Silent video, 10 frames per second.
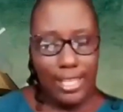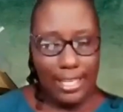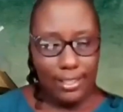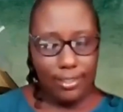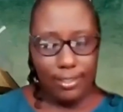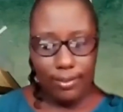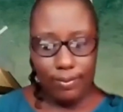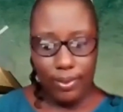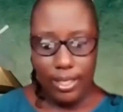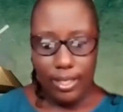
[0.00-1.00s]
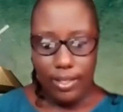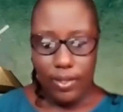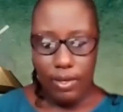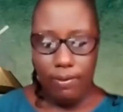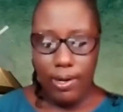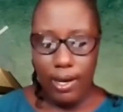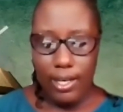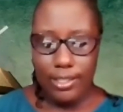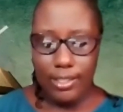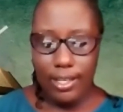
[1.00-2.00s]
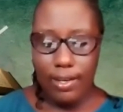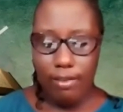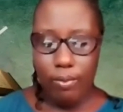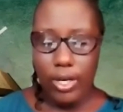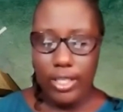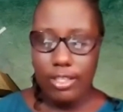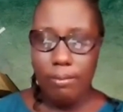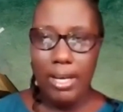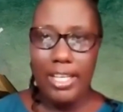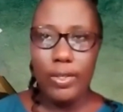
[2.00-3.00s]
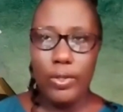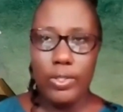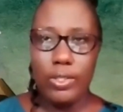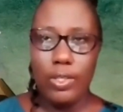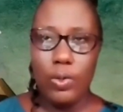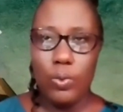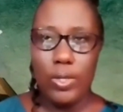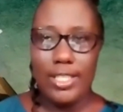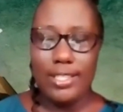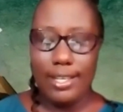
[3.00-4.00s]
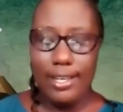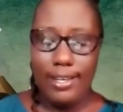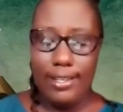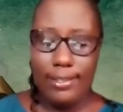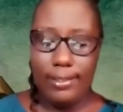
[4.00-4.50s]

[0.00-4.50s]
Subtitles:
debt. Now, you've lost a loved one. Somebody close to you has died.